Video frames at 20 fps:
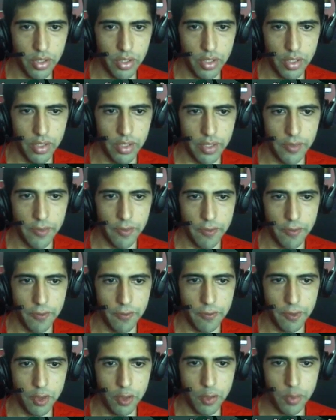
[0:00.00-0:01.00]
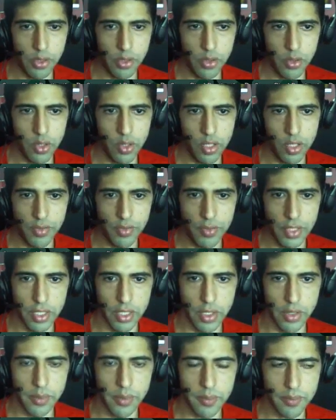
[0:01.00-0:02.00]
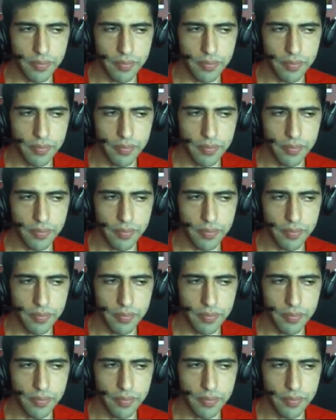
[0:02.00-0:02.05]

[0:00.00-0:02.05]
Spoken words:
and a full pogo off of here.